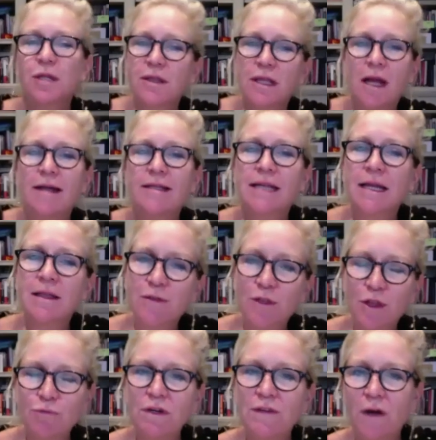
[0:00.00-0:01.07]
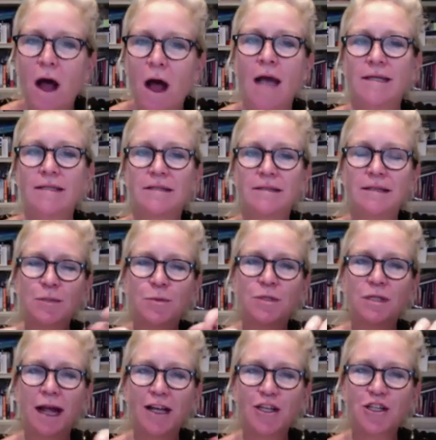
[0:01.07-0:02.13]
the idea that the river Isis was
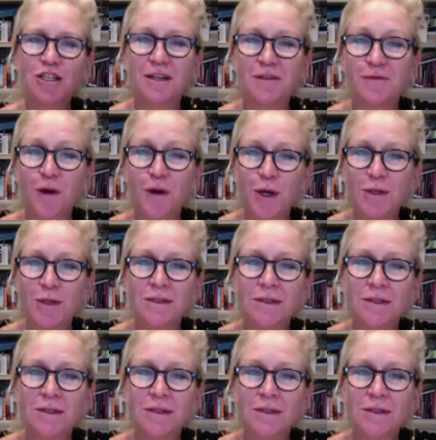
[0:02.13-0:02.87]
actually frozen.